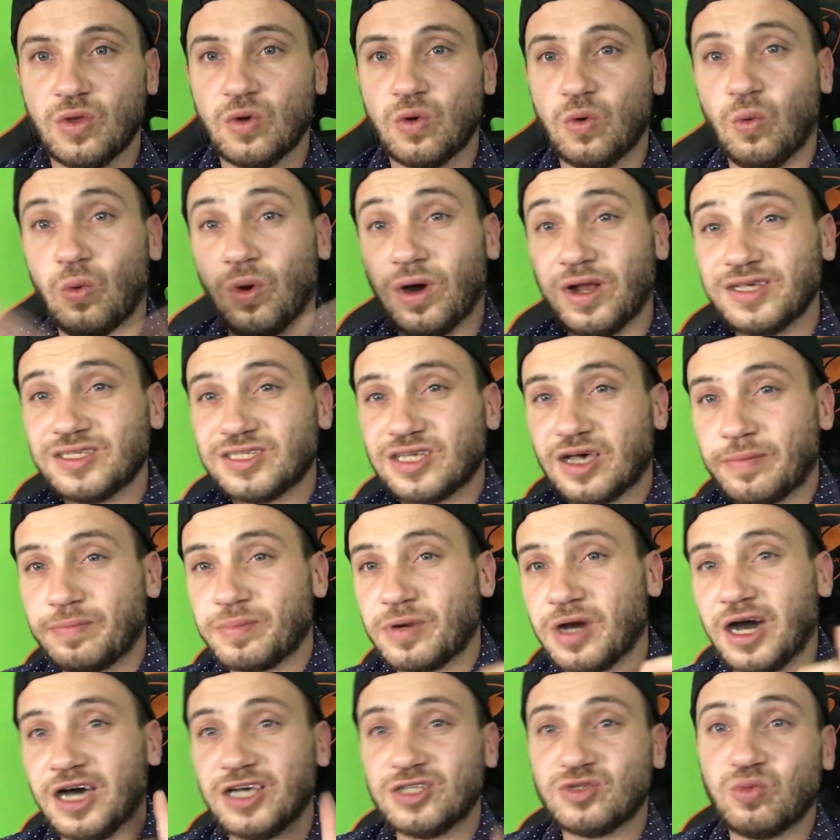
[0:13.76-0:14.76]
What is up,
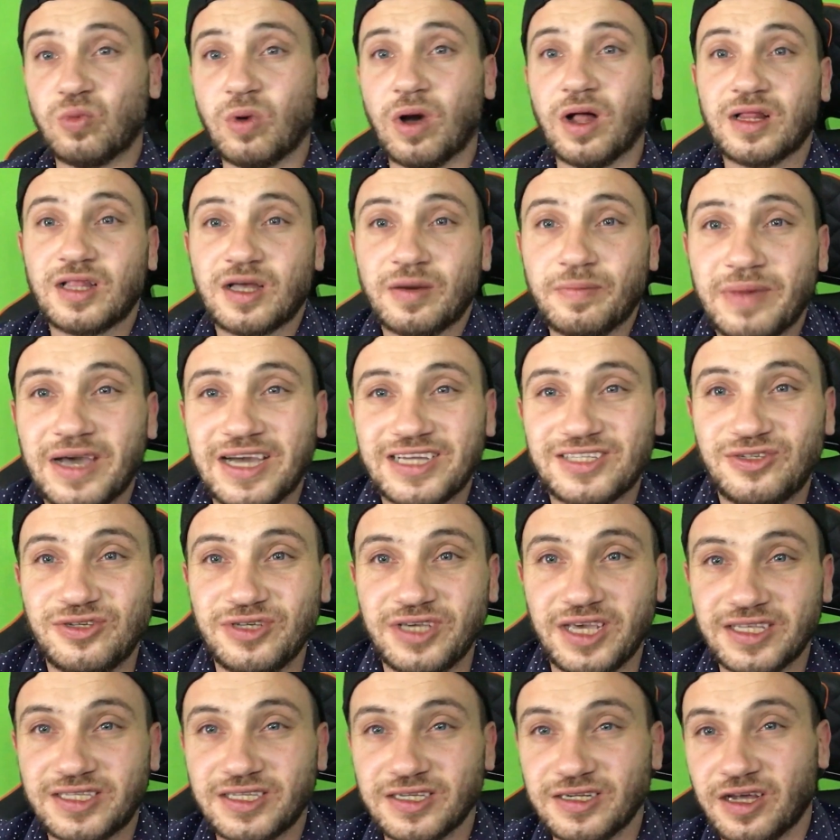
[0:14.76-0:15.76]
guys? Welcome back to
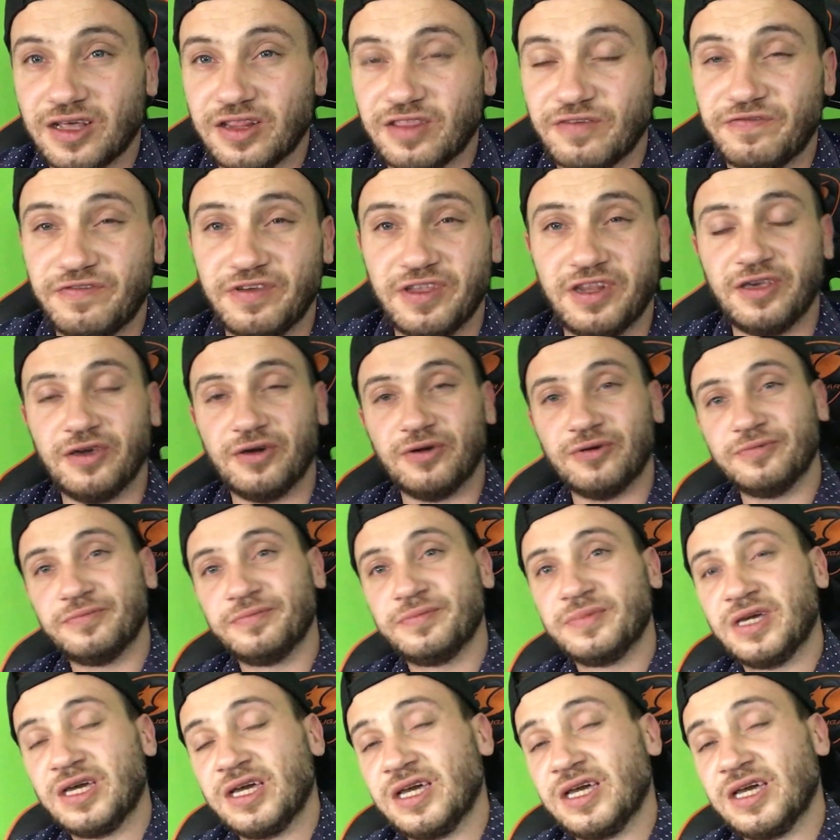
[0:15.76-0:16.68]
yet another video.